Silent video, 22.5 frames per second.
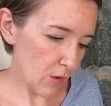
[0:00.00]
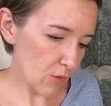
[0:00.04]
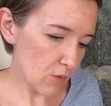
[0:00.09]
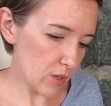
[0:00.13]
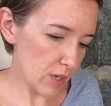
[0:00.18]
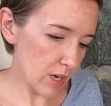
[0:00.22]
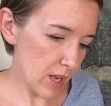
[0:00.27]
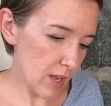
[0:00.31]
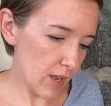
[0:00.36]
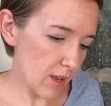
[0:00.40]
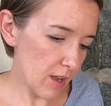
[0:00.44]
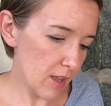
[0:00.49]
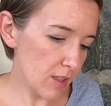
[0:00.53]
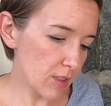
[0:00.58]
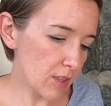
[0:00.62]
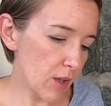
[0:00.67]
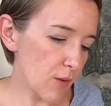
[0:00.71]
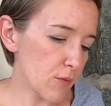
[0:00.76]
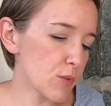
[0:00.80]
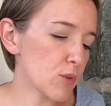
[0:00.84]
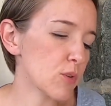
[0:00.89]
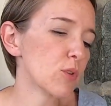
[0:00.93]
Renee,
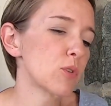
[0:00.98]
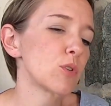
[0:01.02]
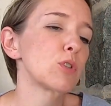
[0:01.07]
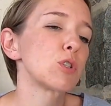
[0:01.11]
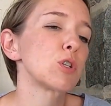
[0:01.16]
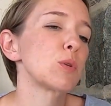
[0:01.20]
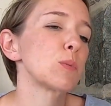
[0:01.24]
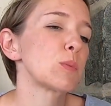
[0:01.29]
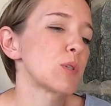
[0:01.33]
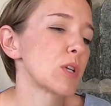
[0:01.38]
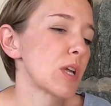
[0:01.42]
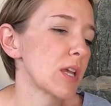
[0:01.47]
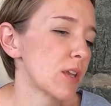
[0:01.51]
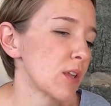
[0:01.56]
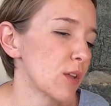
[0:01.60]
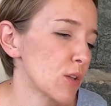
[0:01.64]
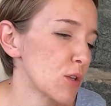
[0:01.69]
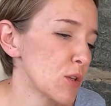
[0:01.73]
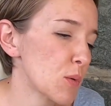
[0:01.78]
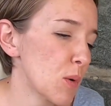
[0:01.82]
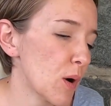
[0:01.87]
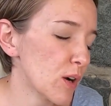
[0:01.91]
love your YouTube
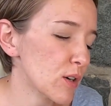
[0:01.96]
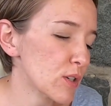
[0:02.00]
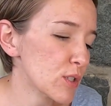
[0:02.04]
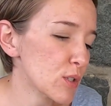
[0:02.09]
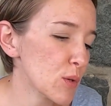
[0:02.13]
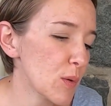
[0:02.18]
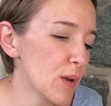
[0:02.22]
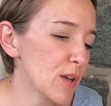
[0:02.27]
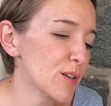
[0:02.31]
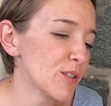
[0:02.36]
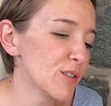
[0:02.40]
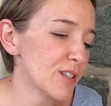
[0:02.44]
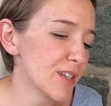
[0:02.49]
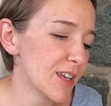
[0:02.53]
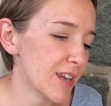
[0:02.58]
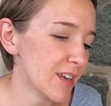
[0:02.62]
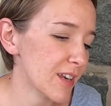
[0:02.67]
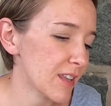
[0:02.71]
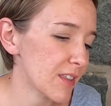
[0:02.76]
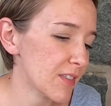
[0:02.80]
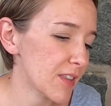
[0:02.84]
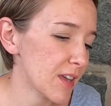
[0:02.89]
channel. You are so
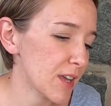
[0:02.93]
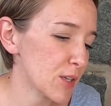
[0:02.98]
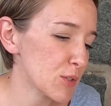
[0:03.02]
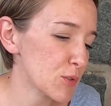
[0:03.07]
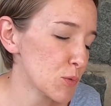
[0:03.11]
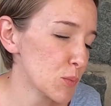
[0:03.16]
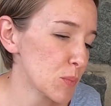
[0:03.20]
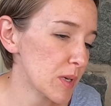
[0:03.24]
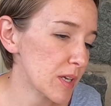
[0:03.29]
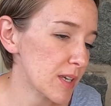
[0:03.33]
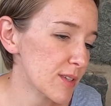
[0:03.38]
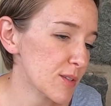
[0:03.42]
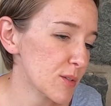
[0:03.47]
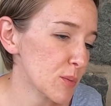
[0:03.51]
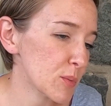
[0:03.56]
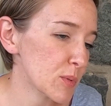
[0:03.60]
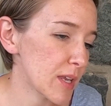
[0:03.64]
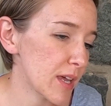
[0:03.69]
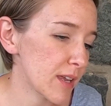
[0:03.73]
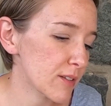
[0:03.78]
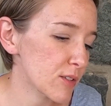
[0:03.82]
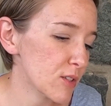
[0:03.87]
entertaining. Thanks for being so
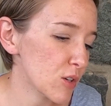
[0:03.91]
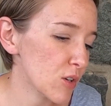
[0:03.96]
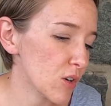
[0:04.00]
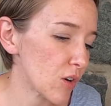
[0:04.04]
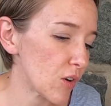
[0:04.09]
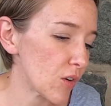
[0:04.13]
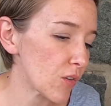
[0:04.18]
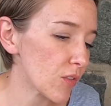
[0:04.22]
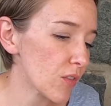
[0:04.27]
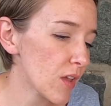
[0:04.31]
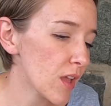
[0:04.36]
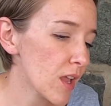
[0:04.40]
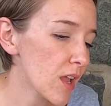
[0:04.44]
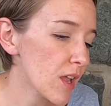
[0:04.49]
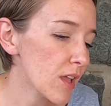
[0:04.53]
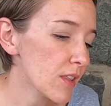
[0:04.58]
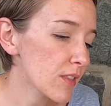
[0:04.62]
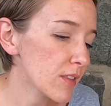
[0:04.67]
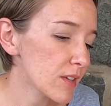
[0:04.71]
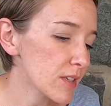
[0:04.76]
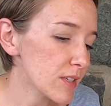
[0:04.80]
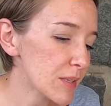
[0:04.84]
down to earth.
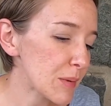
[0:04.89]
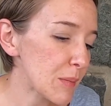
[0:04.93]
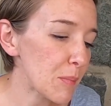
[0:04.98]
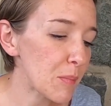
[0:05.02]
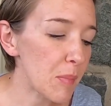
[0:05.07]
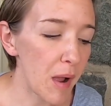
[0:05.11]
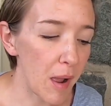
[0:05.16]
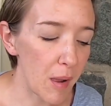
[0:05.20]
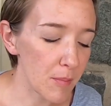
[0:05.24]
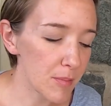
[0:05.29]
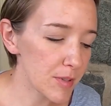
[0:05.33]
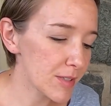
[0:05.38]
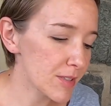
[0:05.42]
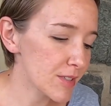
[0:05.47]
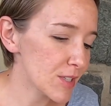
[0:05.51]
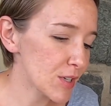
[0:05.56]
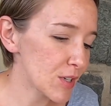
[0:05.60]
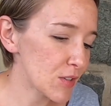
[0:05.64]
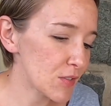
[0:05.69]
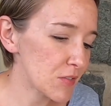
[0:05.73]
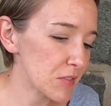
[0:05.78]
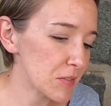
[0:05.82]
These bobbies
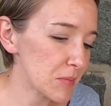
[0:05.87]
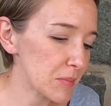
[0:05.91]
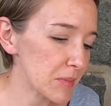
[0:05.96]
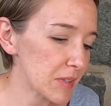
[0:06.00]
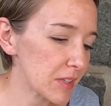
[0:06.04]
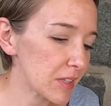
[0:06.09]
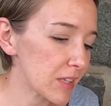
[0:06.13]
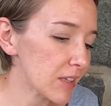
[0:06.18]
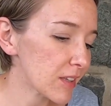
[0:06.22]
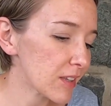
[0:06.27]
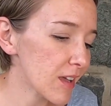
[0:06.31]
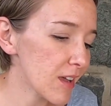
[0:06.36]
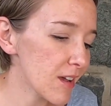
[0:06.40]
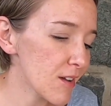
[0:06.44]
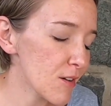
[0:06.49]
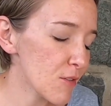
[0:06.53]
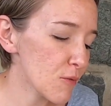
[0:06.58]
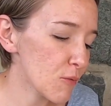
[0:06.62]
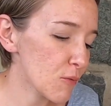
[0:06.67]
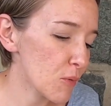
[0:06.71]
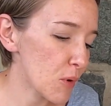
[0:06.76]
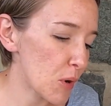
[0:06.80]
are from
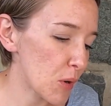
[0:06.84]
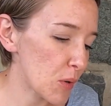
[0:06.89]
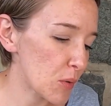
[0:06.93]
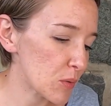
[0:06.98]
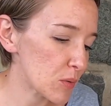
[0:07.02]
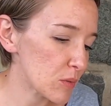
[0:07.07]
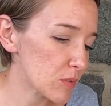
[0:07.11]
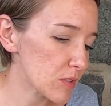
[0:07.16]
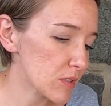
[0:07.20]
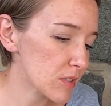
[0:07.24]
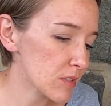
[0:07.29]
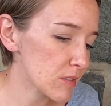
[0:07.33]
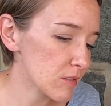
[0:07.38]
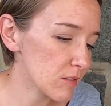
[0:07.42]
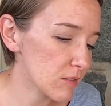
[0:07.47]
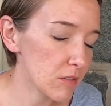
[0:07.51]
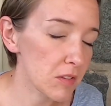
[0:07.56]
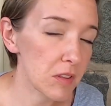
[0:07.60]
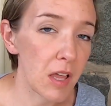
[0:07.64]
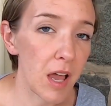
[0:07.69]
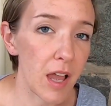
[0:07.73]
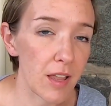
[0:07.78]
Lila Rose
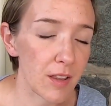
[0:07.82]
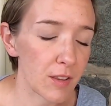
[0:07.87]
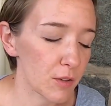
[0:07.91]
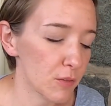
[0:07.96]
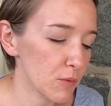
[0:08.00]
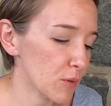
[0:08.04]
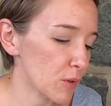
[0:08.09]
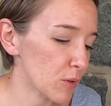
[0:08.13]
or Lila